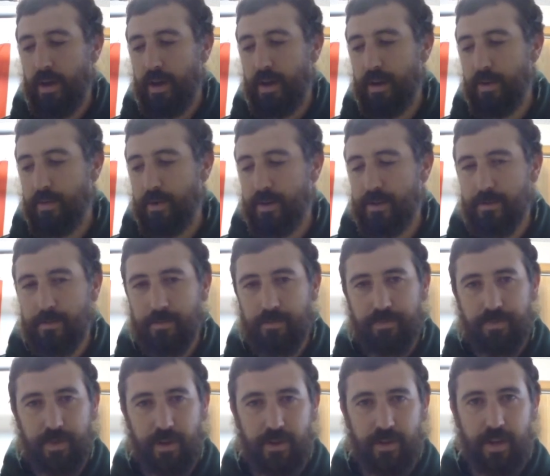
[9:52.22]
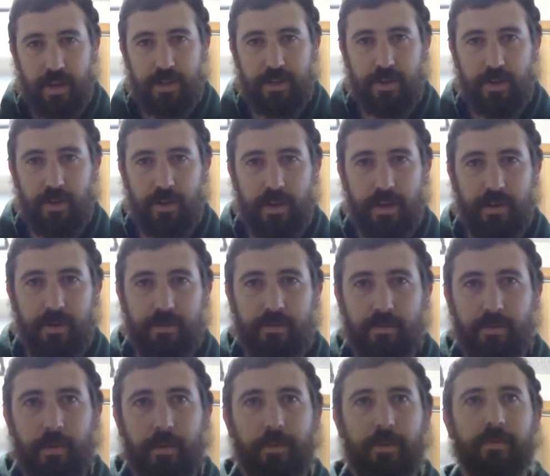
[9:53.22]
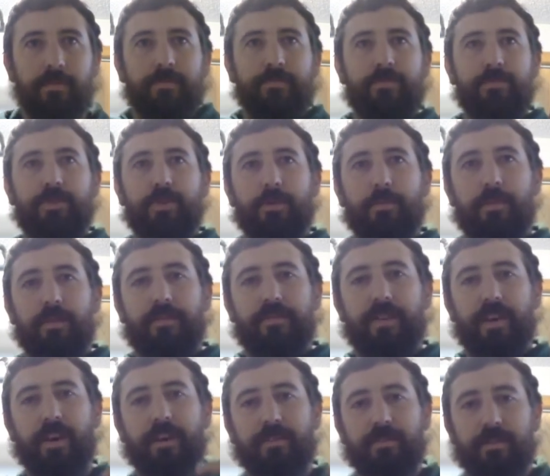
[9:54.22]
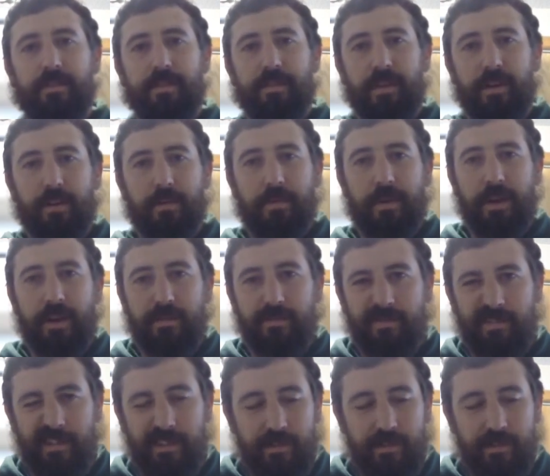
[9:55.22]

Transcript: Anyways, I'll catch y'all later. Remember, shoot him in the face, knock him down.